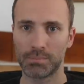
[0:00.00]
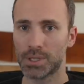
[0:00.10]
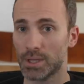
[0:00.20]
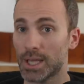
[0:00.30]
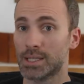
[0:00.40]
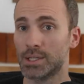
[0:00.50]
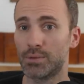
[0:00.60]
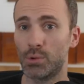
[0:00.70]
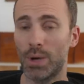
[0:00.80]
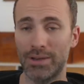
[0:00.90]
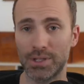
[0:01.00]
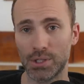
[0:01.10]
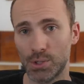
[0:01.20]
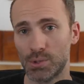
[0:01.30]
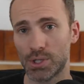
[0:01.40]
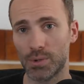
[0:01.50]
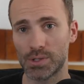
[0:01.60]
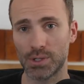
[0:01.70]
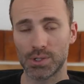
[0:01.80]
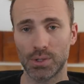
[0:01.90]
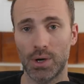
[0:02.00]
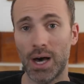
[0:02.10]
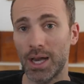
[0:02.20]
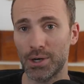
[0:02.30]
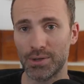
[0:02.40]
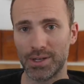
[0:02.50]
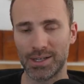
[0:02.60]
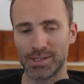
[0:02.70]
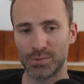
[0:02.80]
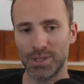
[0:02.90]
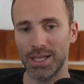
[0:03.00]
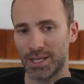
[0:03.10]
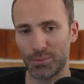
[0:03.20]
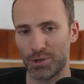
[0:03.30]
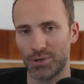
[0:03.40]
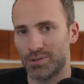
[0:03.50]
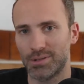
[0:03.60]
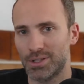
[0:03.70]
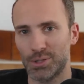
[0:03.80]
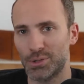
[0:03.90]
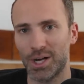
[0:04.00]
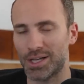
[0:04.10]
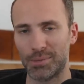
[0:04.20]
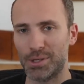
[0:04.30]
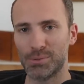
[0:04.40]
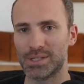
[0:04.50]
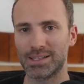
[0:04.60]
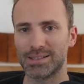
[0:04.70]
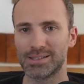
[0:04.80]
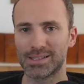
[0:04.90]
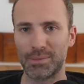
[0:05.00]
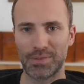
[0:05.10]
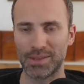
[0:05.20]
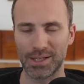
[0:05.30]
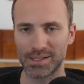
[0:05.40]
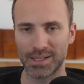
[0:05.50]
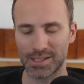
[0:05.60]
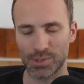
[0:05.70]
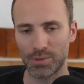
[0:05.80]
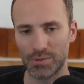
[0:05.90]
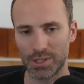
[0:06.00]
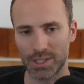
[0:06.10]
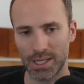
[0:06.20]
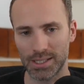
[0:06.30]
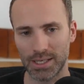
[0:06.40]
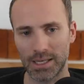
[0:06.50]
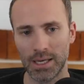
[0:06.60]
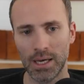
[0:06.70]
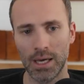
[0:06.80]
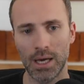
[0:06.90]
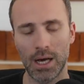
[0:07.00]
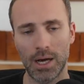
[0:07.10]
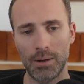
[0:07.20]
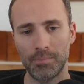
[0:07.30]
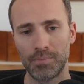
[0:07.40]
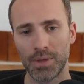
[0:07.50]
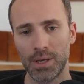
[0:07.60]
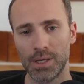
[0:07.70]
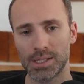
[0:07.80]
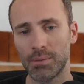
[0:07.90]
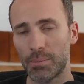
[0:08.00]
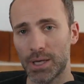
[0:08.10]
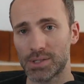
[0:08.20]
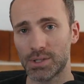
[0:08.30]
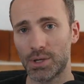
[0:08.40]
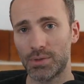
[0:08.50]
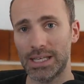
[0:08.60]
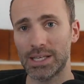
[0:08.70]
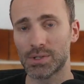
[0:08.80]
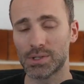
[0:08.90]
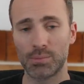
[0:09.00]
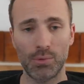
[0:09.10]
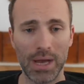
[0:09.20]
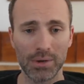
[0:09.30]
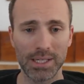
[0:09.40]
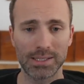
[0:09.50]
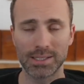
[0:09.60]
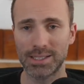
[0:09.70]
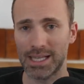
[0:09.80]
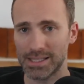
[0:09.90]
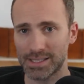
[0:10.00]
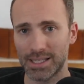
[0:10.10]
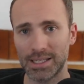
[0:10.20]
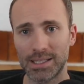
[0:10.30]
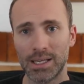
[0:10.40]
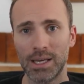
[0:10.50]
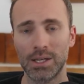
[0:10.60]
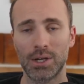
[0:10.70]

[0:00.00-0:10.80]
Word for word: But the likelihood of you having to do so is also higher than it is with Ada, where you're not going to be using something that that's equivalent to Nightly. Um, same applies to you know the ecosystem around it, the testing.